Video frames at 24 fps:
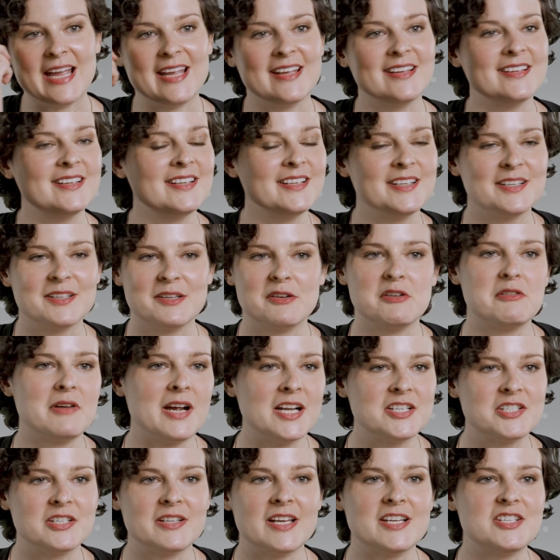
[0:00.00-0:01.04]
day,
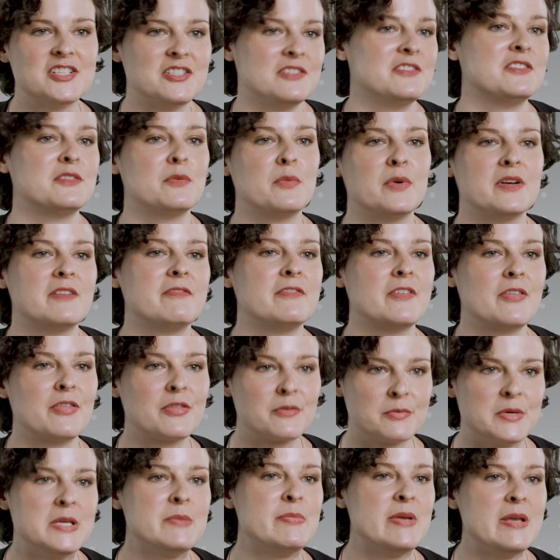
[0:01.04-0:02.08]
congratulations, you're one of the
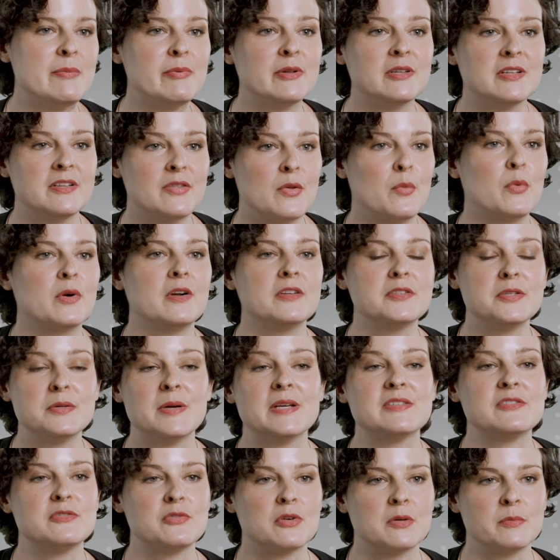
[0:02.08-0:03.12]
3 people in the world who
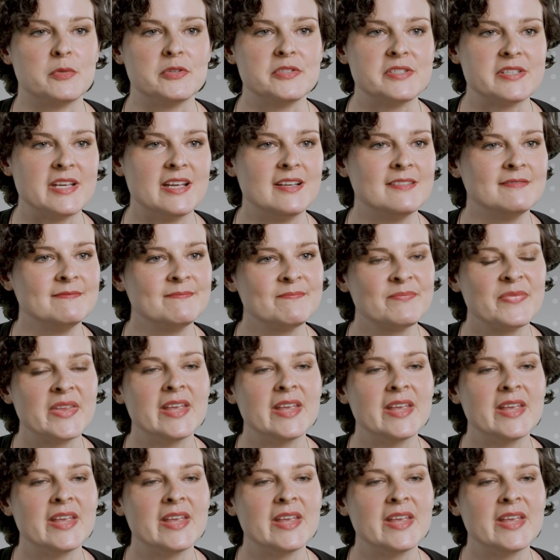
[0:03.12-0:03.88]
has normal skin.